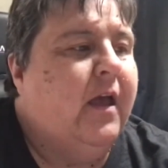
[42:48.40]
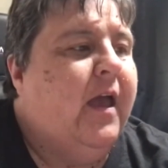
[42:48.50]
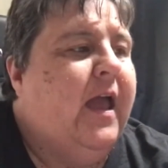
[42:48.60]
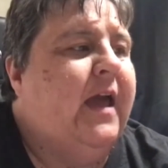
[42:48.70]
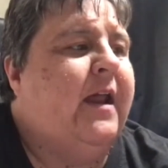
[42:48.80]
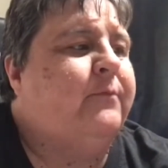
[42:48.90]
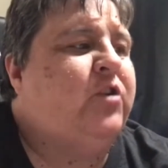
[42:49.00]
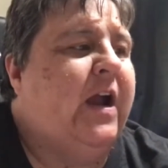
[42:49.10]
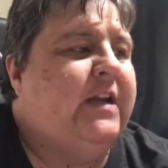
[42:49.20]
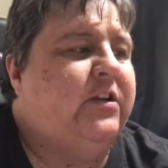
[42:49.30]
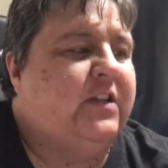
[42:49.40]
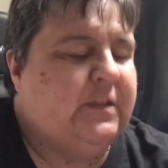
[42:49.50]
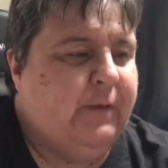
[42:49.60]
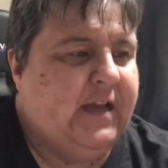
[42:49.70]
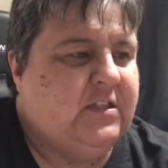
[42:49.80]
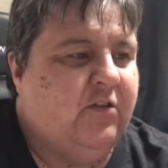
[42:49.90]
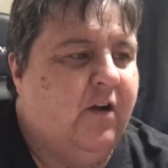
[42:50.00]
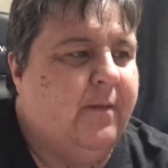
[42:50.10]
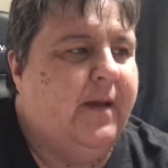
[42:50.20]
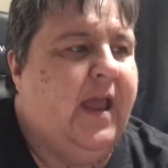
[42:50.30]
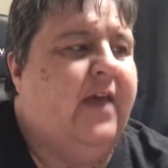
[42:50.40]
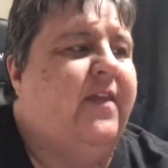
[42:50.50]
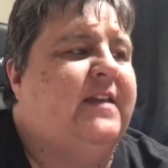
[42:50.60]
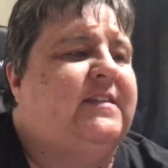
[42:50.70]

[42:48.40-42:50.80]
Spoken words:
And I'm trying to explain to them, and